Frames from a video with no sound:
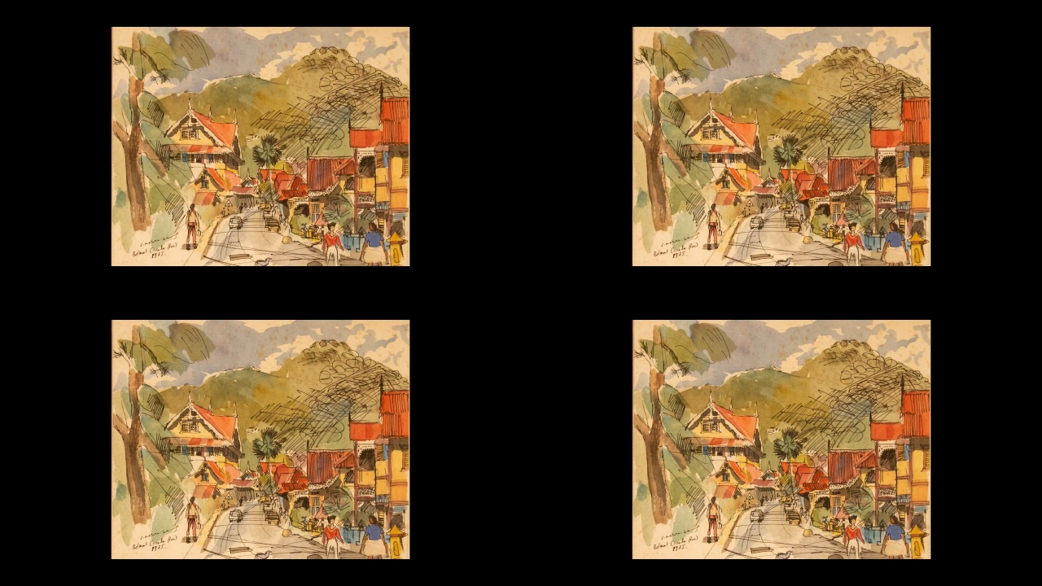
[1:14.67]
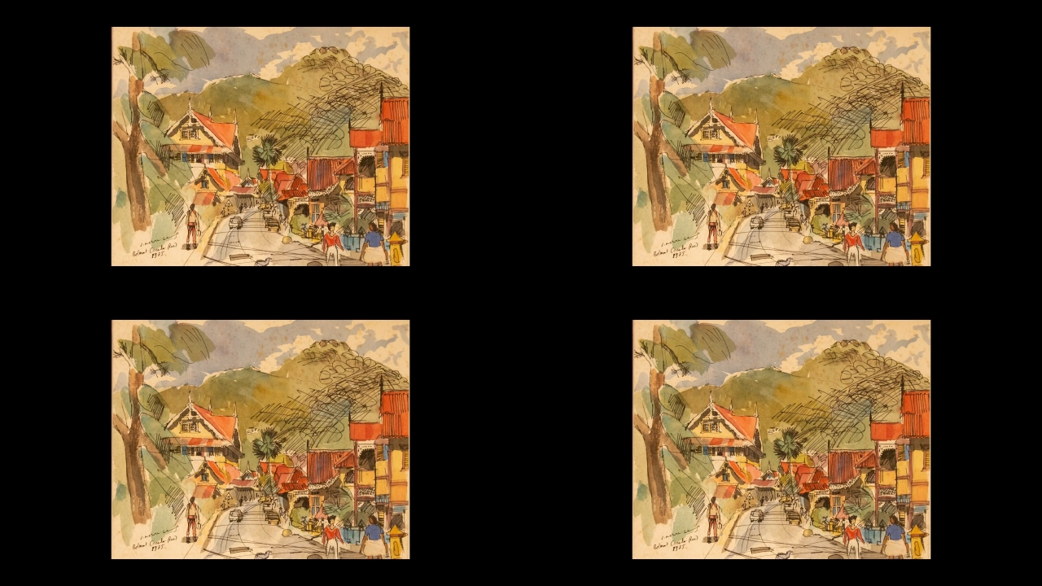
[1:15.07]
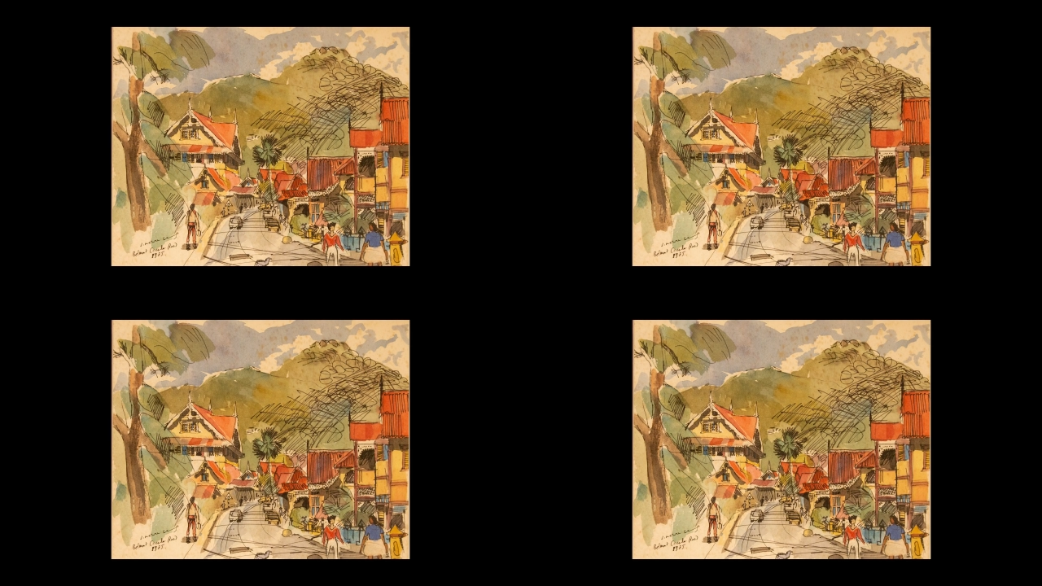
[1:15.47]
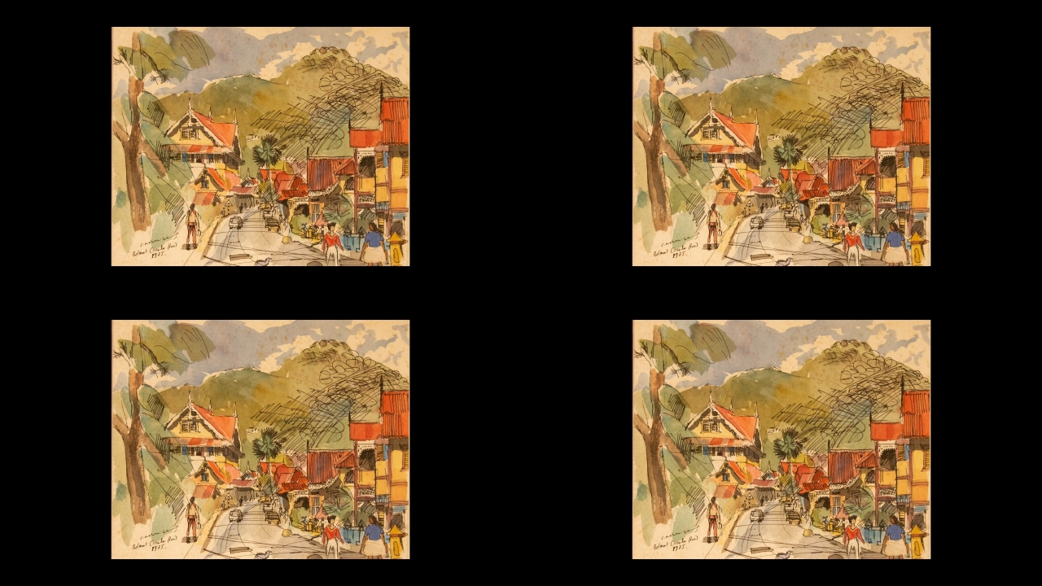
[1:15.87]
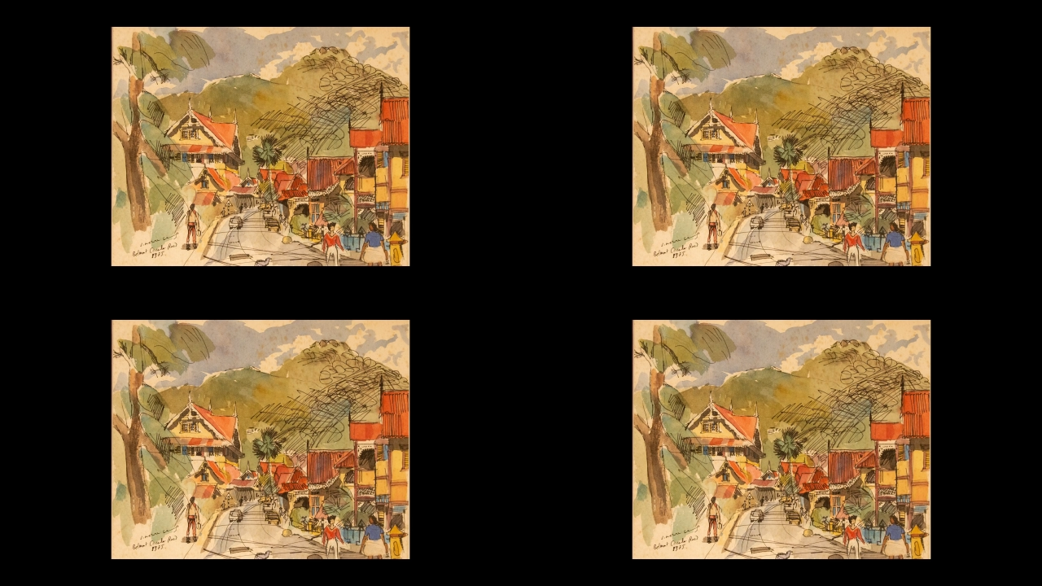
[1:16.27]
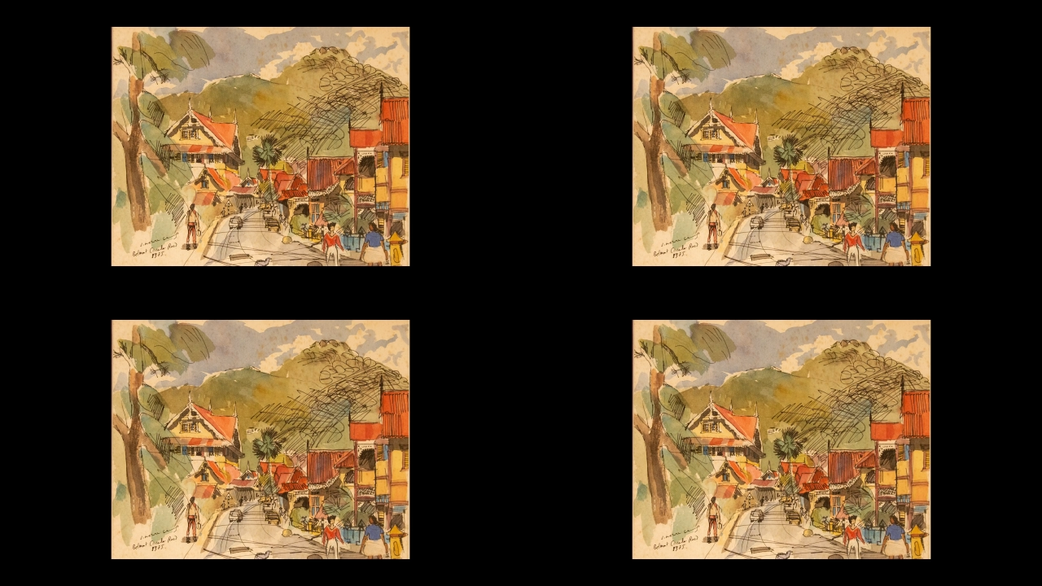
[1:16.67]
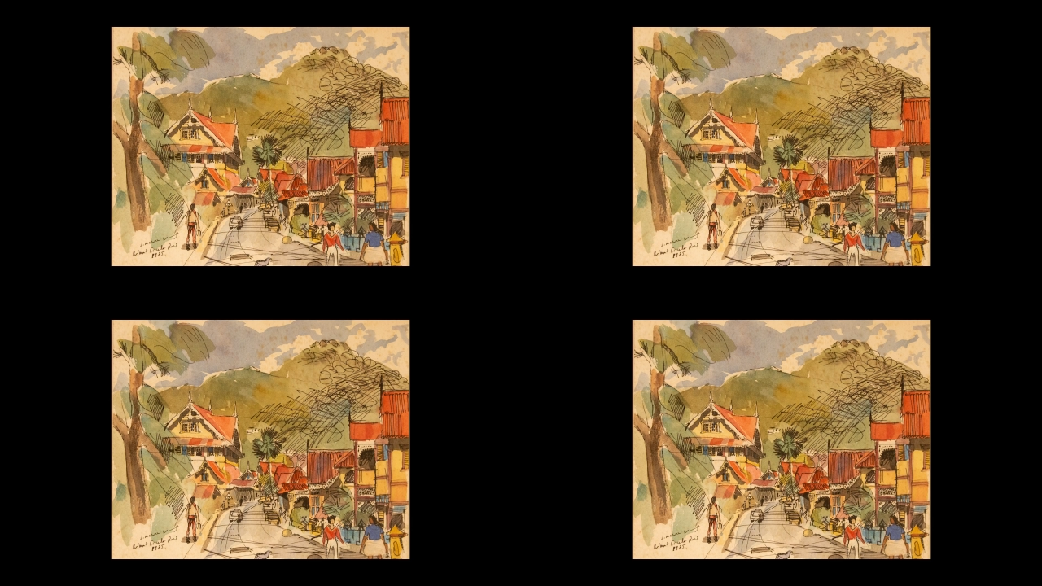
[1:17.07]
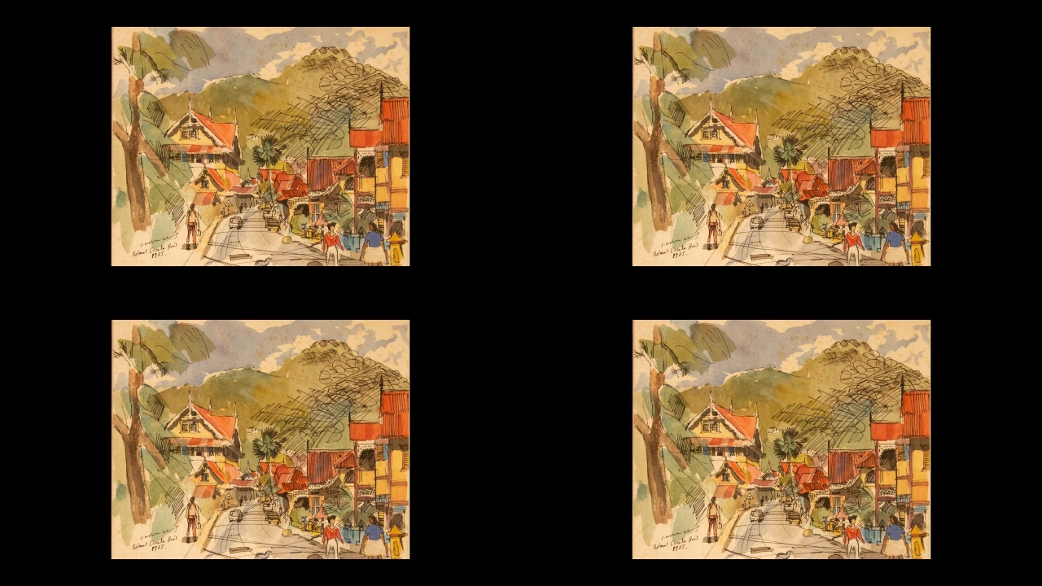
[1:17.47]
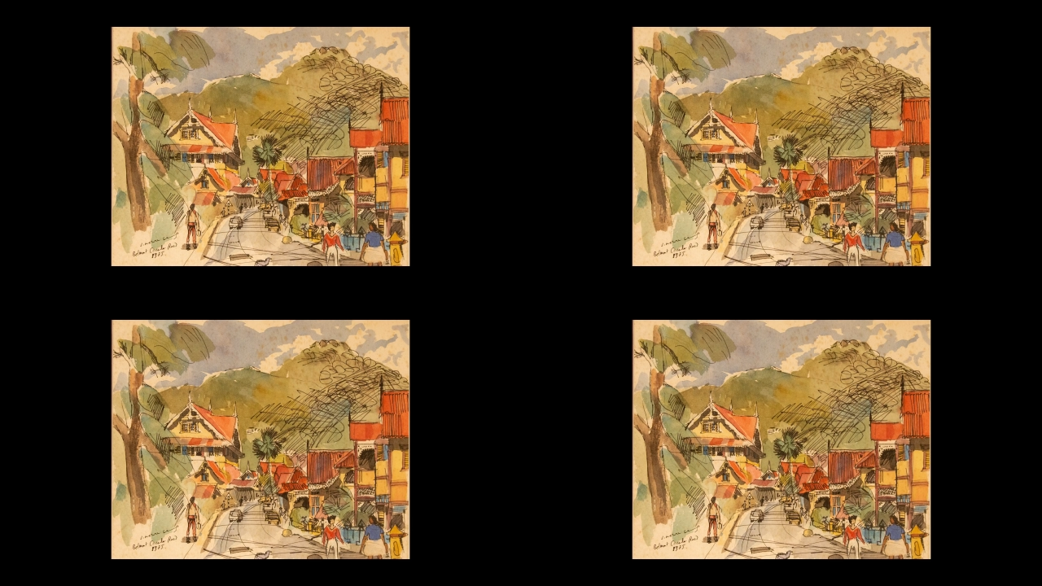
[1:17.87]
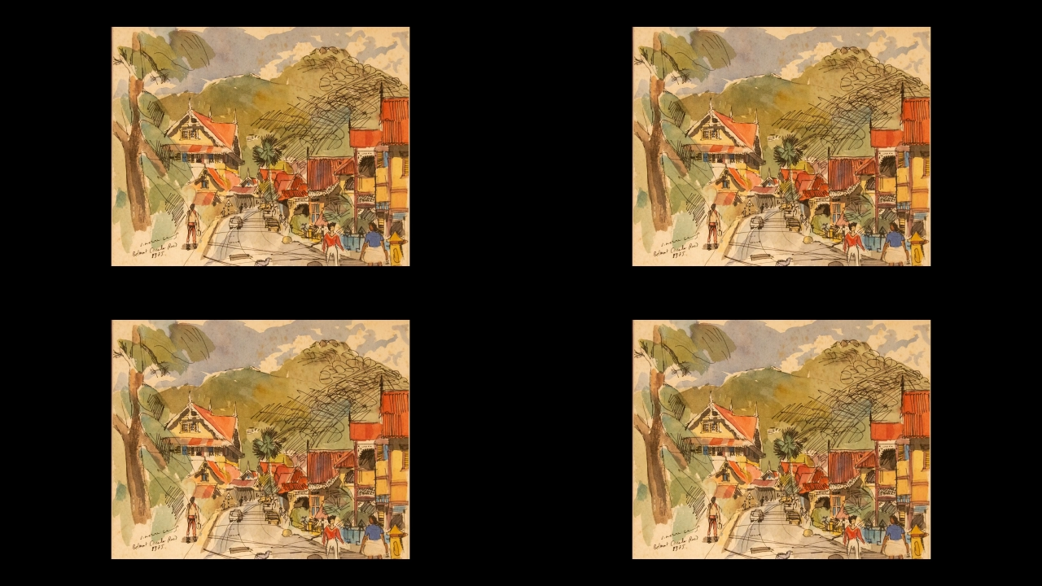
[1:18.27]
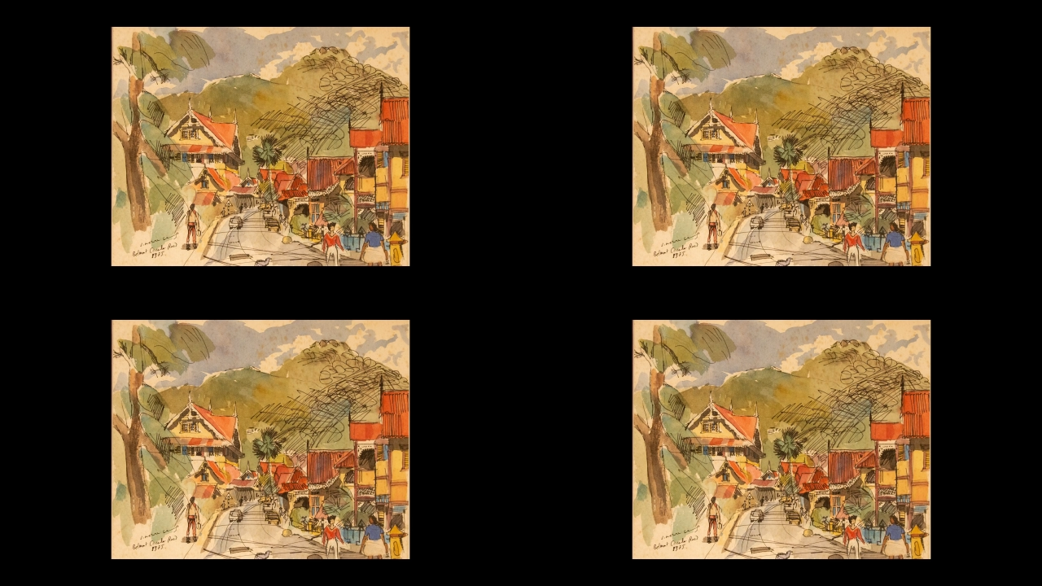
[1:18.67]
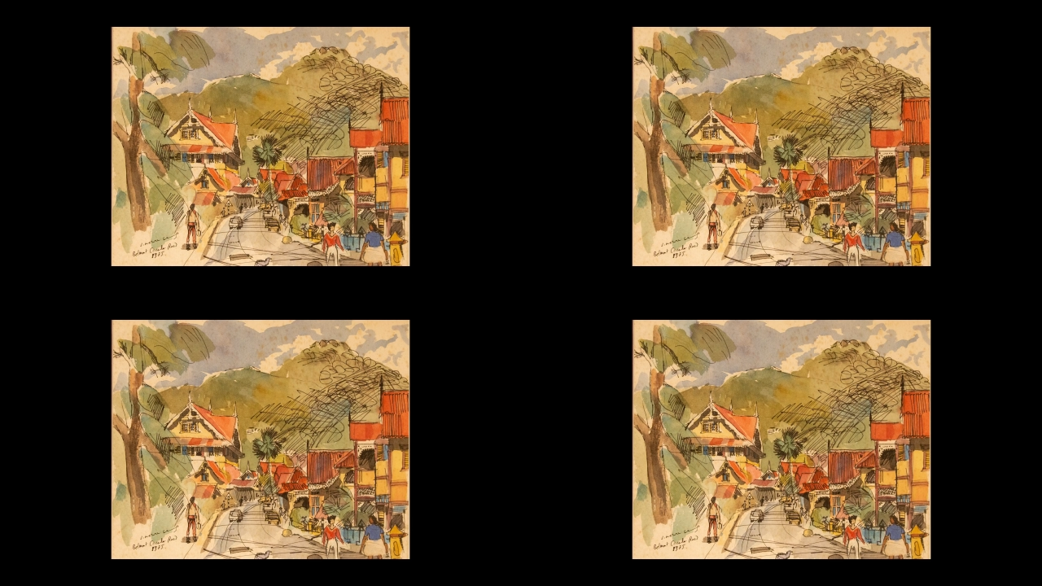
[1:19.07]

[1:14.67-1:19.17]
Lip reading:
[unreadable: no face in view]